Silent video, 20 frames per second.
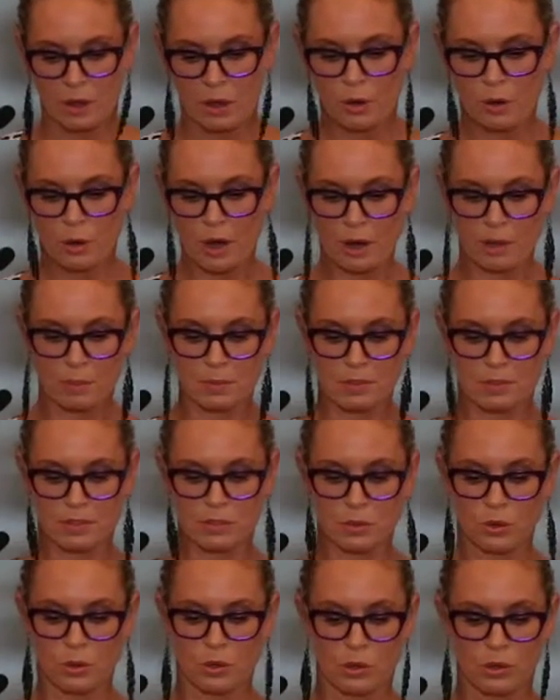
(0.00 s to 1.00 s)
who helped
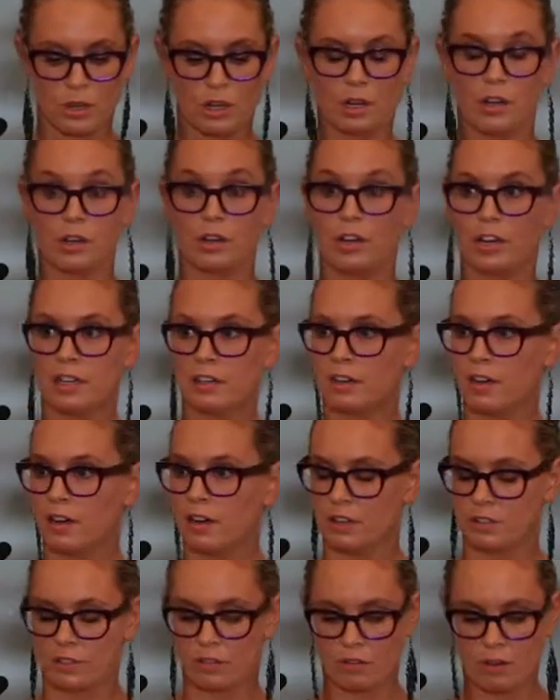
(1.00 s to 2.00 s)
us all, including
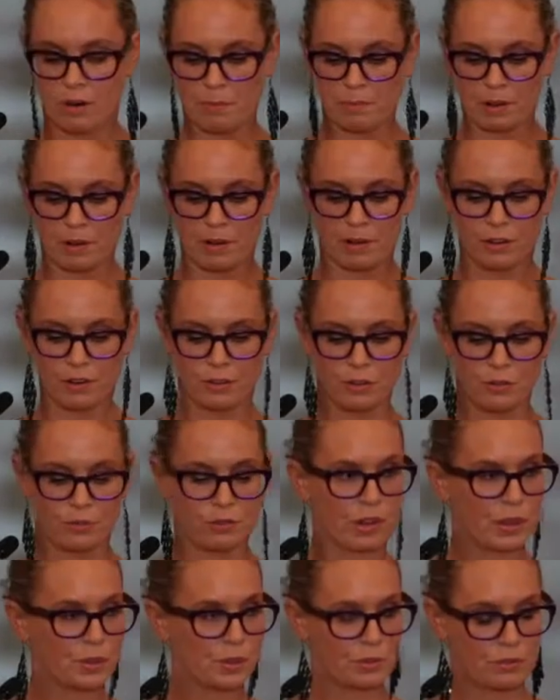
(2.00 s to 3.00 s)
Tyler's grandparents who
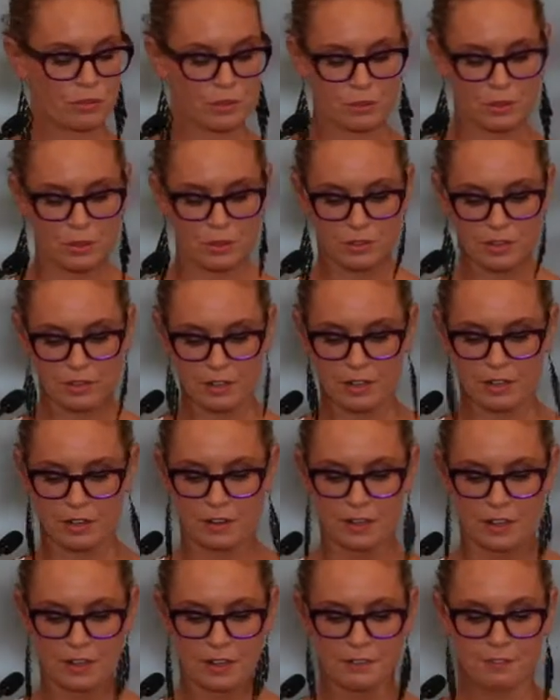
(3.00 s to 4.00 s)
frequent from New
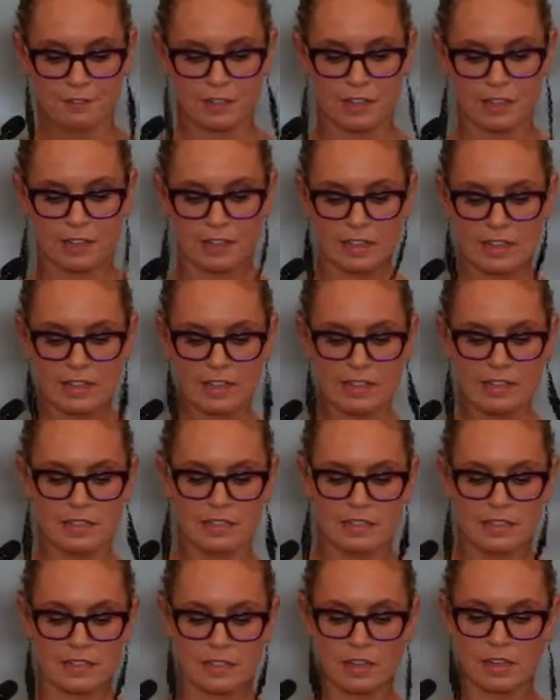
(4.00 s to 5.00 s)
Zealand, feel at
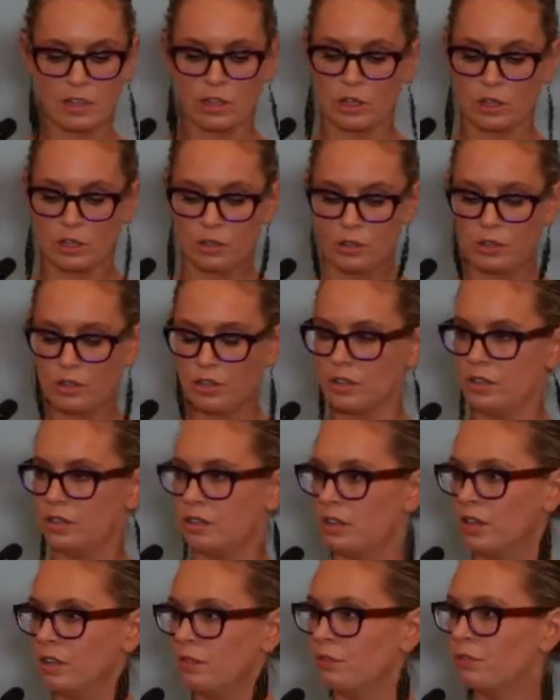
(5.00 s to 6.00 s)
ease,
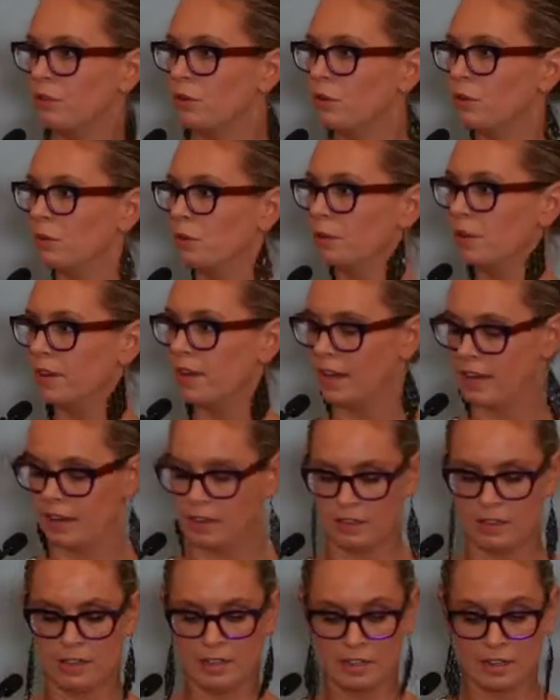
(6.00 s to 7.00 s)
included, informed,
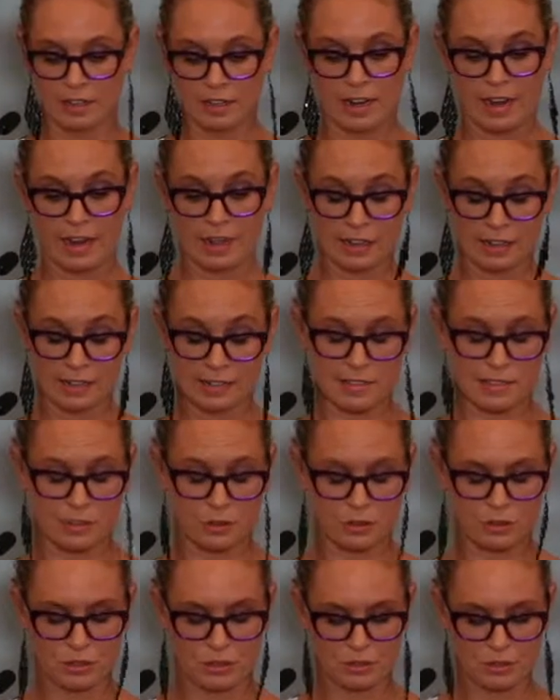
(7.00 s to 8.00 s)
and
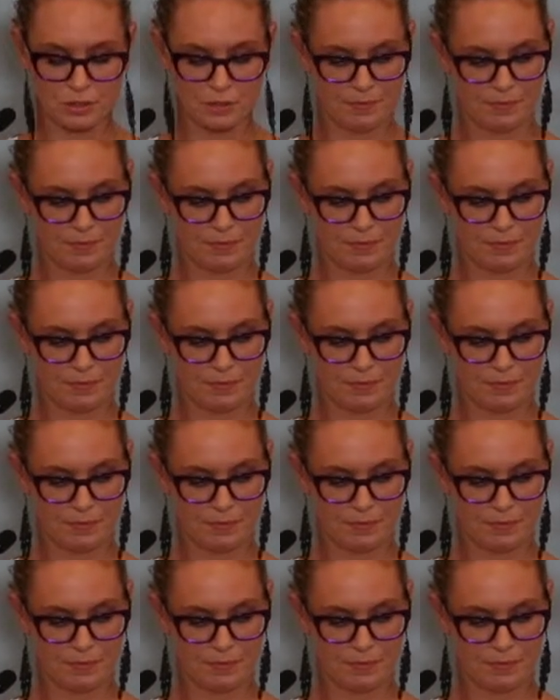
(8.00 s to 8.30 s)
listened to.